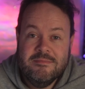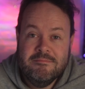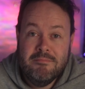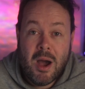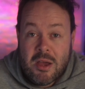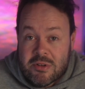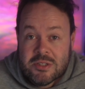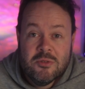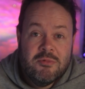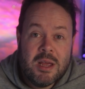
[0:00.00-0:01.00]
my
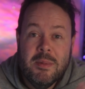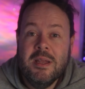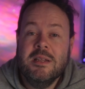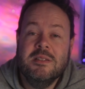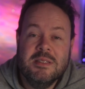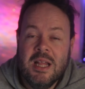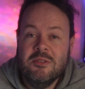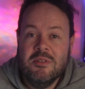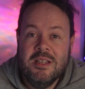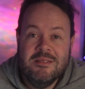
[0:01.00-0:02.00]
original recommendation stands
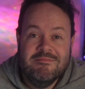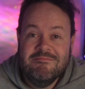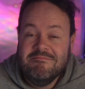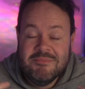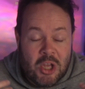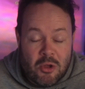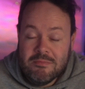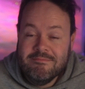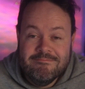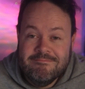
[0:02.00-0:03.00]
really don't
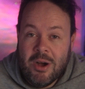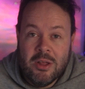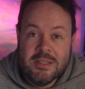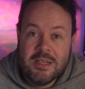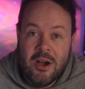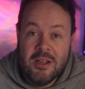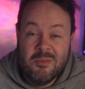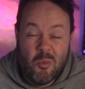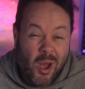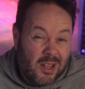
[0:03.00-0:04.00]
buy this card
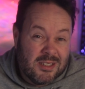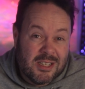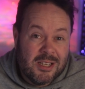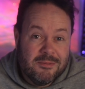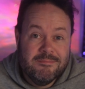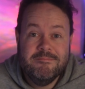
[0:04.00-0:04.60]
and wait and see.